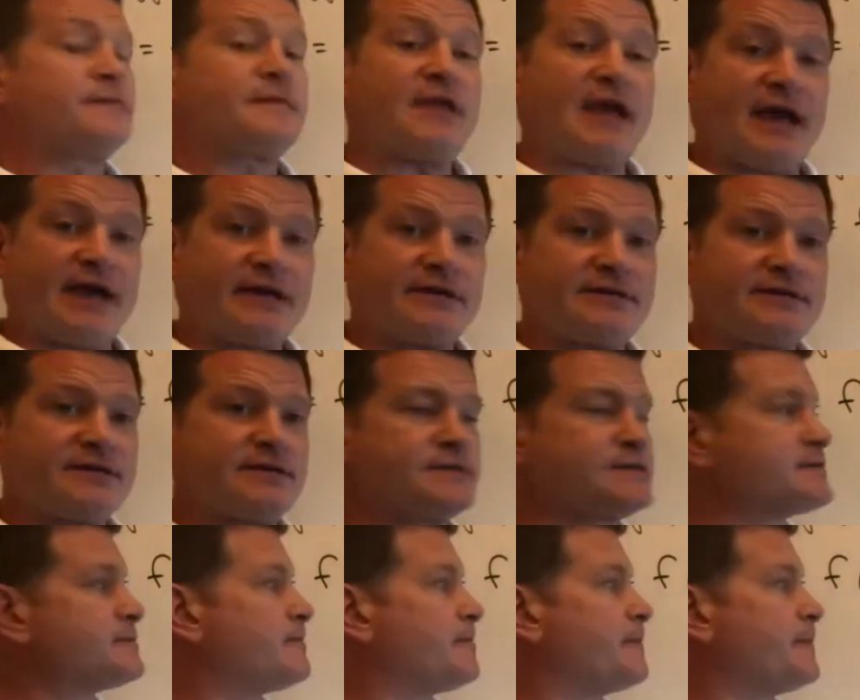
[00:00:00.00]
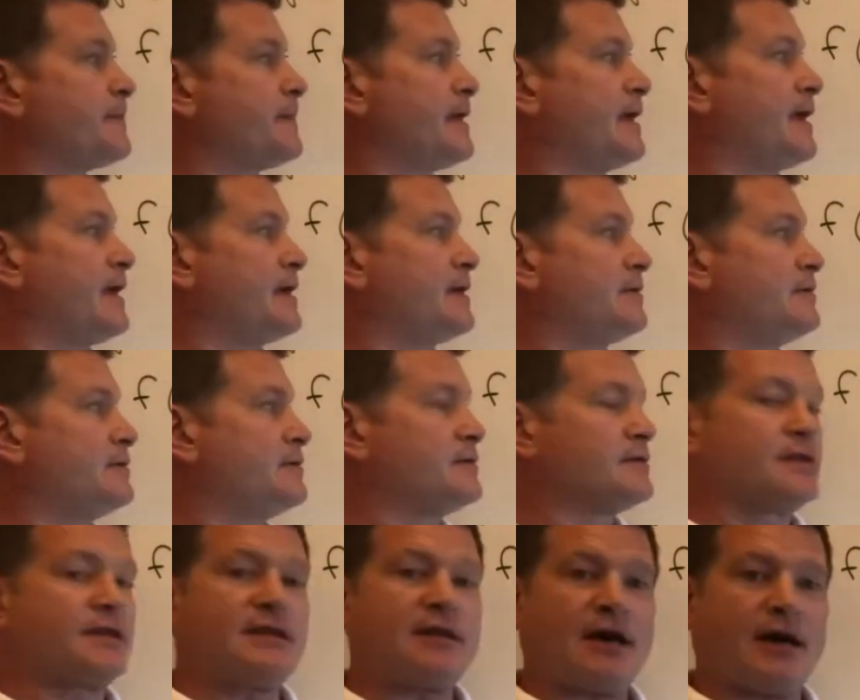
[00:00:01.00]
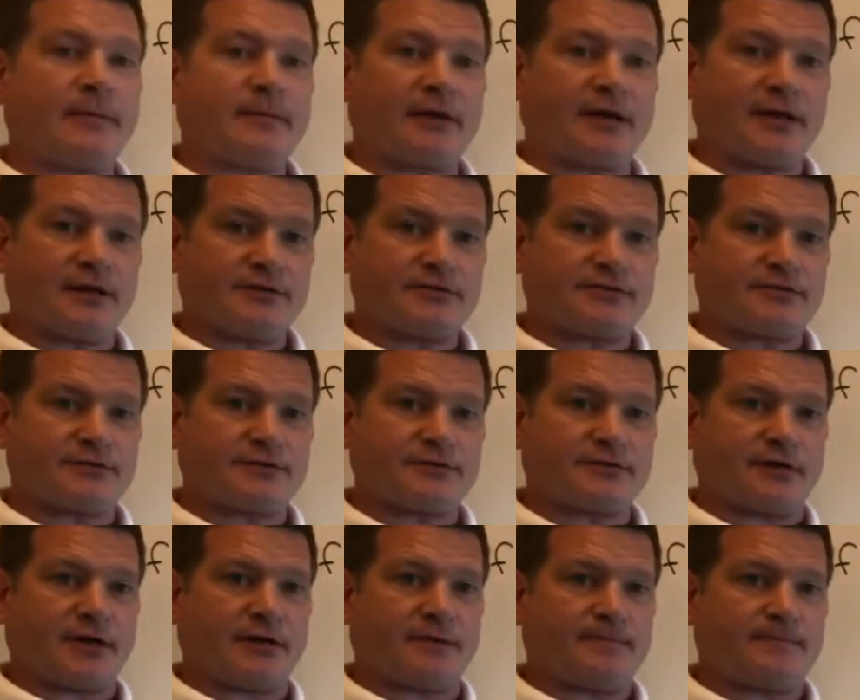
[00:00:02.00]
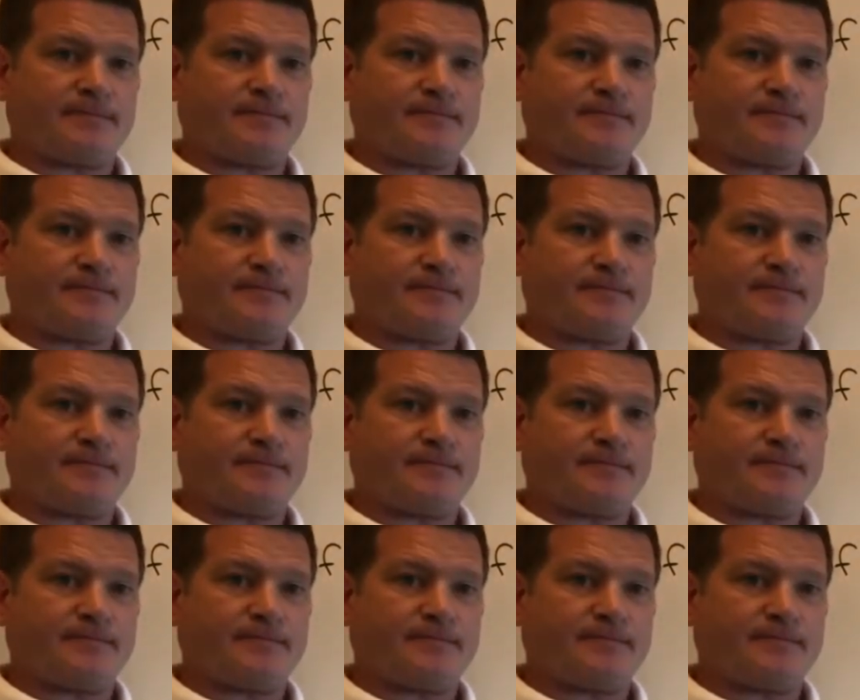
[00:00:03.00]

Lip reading: taxes, and the nominal interest rate.